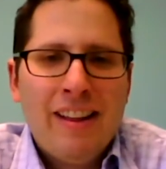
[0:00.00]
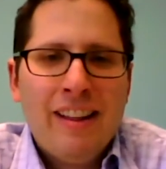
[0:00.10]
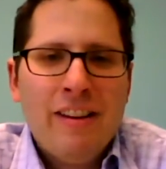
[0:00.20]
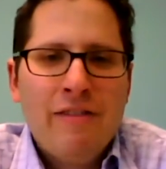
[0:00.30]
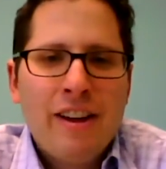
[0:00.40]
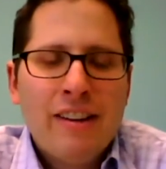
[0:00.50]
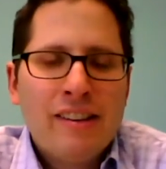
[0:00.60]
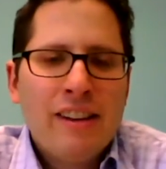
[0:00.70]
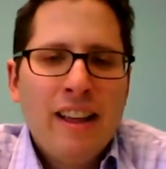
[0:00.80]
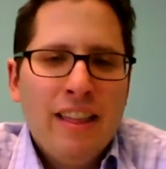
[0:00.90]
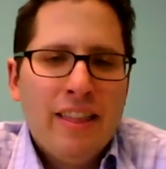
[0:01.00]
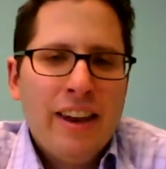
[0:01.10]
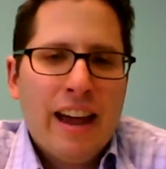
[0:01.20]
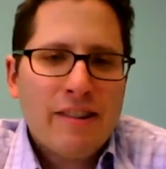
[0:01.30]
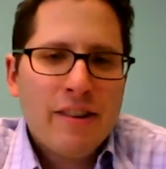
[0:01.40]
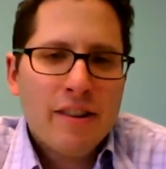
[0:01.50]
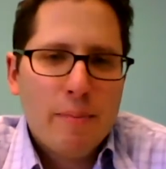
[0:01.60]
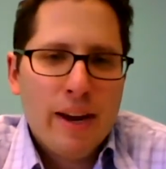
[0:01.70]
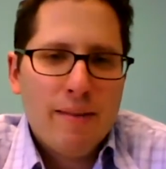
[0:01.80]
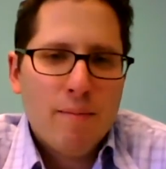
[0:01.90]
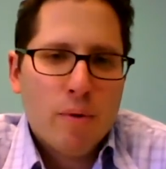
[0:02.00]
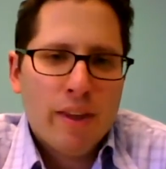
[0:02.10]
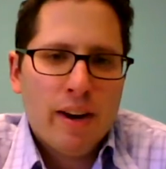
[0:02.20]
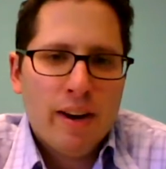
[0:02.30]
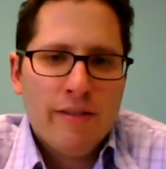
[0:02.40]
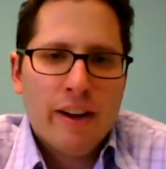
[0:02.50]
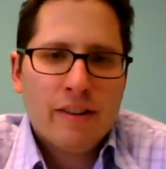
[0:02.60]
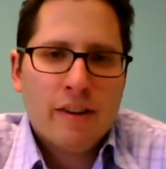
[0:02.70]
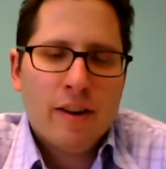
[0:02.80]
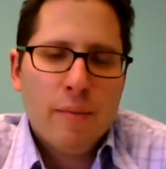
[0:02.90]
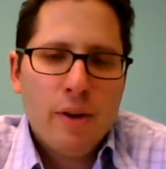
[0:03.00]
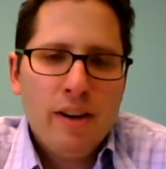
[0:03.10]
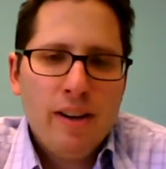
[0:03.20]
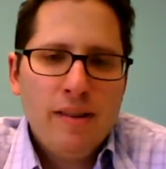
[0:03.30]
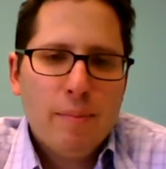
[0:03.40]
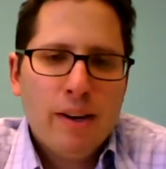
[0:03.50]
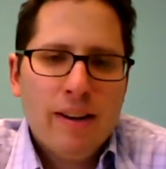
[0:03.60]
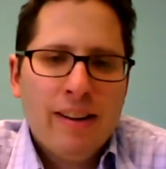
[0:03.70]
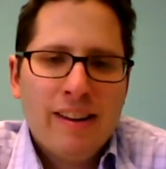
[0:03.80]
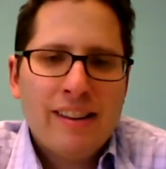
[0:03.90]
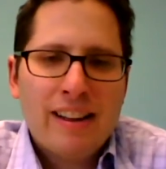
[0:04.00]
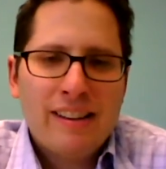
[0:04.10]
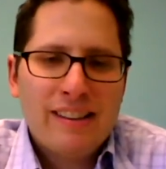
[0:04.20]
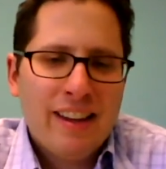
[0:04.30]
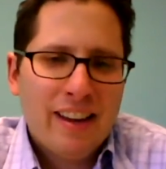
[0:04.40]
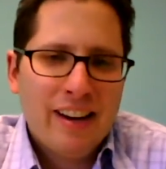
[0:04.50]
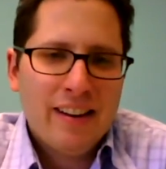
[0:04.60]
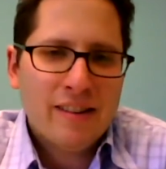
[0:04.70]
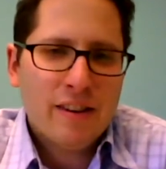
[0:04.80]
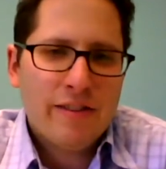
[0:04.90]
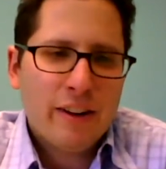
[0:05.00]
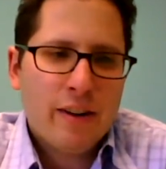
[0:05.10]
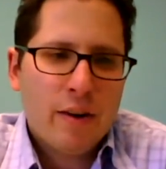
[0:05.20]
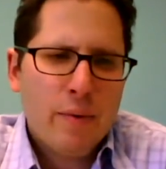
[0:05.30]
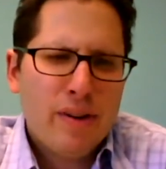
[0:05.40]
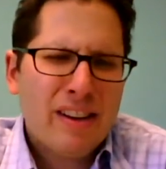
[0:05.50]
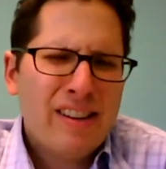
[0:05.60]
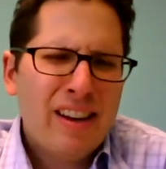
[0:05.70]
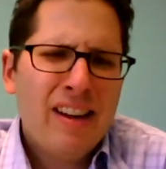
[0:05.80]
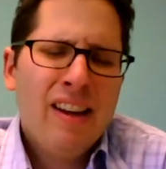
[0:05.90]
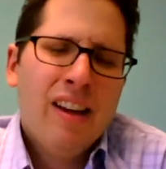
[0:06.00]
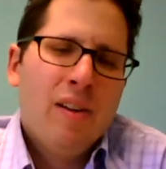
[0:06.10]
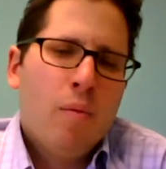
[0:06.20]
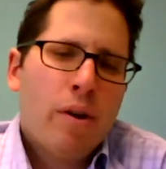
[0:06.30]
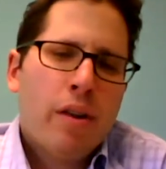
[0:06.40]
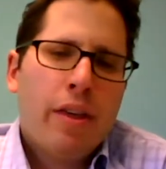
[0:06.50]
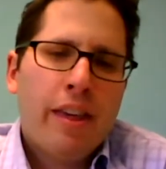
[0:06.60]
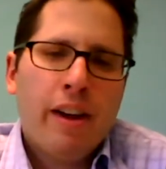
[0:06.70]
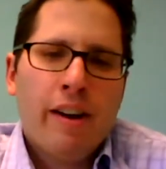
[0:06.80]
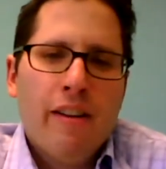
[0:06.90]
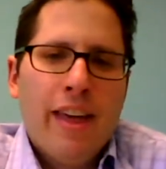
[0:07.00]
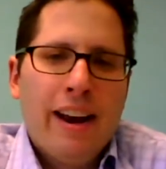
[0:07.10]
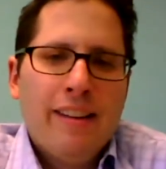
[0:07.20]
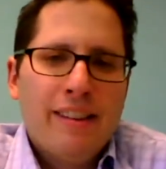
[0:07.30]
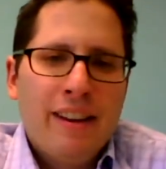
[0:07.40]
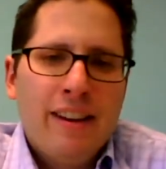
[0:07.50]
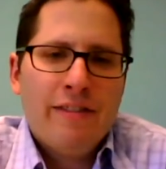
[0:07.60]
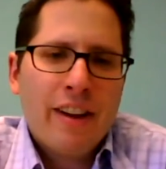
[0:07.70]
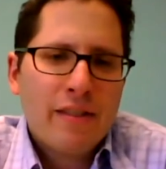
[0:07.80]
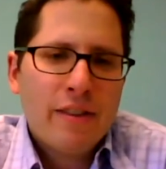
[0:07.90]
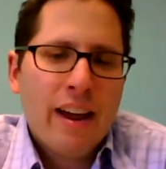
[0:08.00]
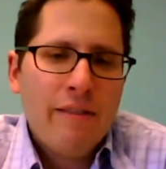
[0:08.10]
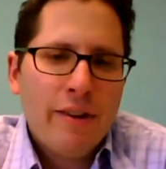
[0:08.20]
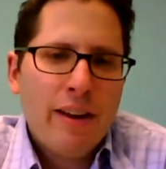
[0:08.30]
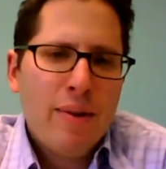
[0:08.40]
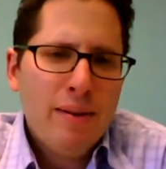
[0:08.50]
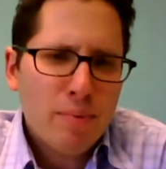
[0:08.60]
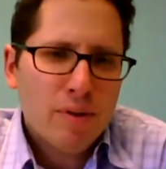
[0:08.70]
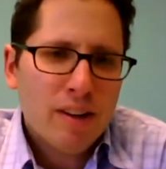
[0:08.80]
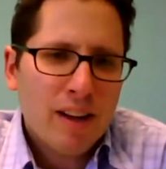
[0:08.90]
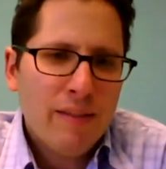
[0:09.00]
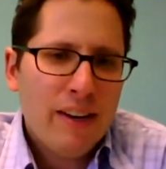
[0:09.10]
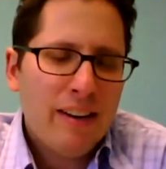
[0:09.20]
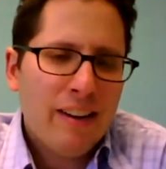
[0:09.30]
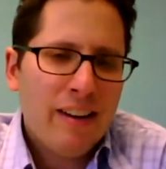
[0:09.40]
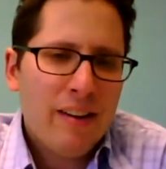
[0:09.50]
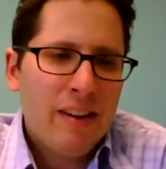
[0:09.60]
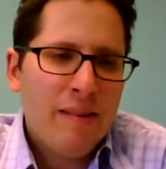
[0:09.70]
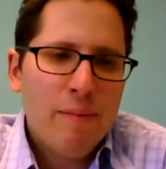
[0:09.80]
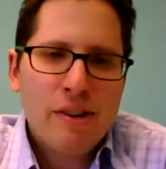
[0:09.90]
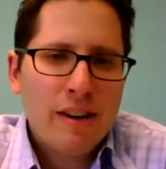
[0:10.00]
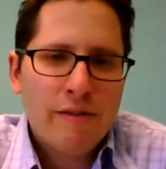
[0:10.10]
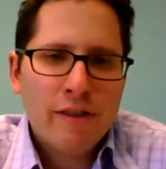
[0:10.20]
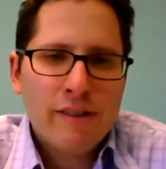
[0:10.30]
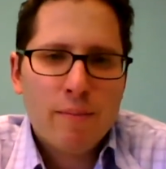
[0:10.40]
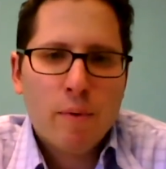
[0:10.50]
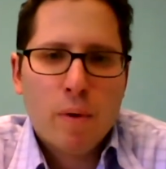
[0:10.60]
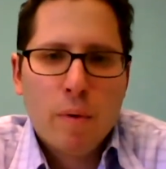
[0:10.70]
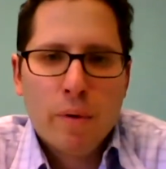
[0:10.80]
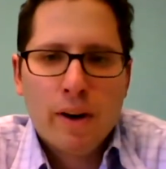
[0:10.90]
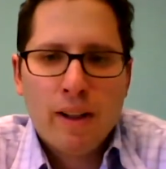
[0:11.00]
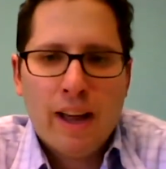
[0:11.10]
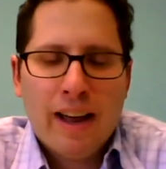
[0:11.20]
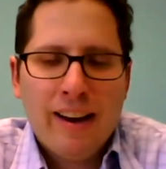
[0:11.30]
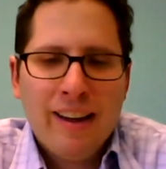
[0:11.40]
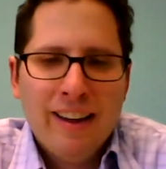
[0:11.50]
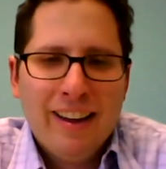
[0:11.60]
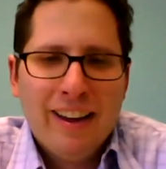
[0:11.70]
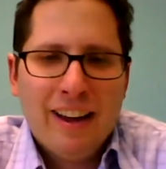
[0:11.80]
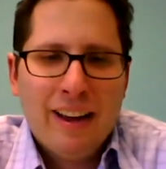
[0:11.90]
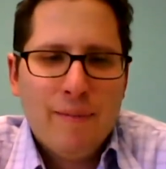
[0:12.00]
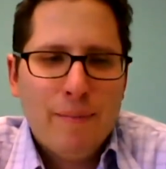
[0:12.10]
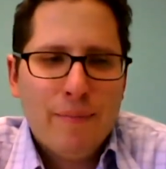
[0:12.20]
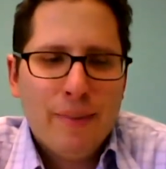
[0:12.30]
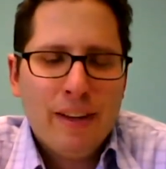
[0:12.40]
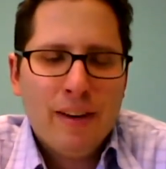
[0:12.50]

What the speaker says: it affects the national debate more than it affects our communities, but it's not to say that it doesn't affect our communities. I'd say one other thing around that is affects everyday people. I mean, in Michigan, for example, where we work a lot, some